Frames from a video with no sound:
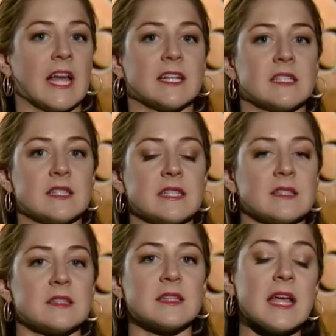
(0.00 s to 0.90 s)
They'd like to see
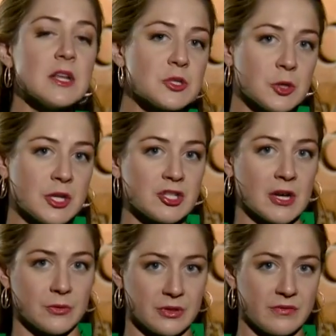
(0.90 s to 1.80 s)
the state attorney
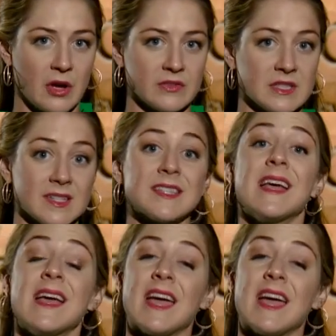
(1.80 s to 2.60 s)
general involved in this